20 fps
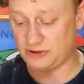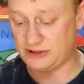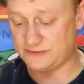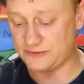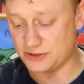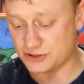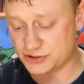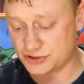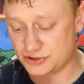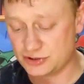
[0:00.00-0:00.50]

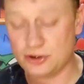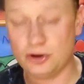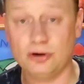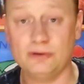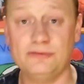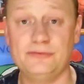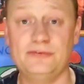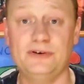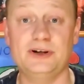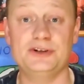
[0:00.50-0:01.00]
Wii version,
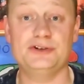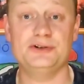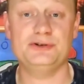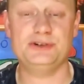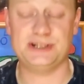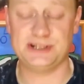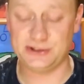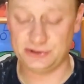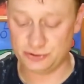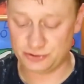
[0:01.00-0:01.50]
off
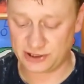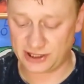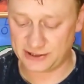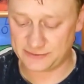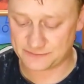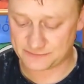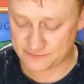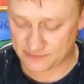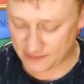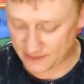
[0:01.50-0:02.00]
Tutti
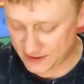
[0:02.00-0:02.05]
UK